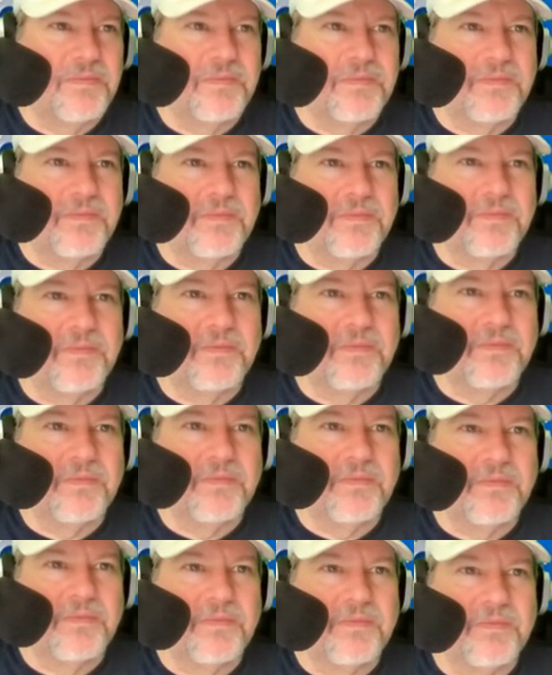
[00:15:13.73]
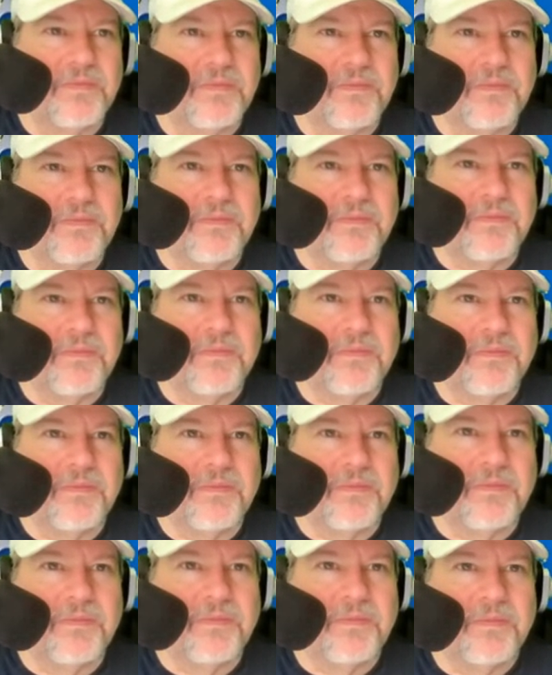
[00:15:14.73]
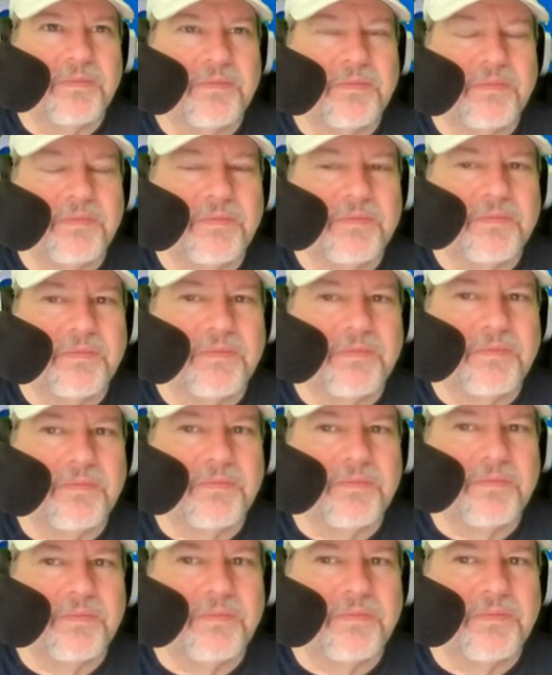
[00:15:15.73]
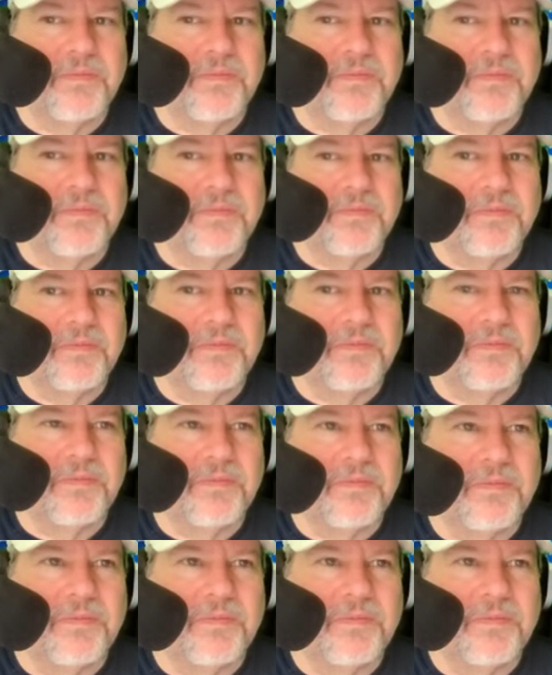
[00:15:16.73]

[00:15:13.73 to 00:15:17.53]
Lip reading: No words are spoken by the person on screen.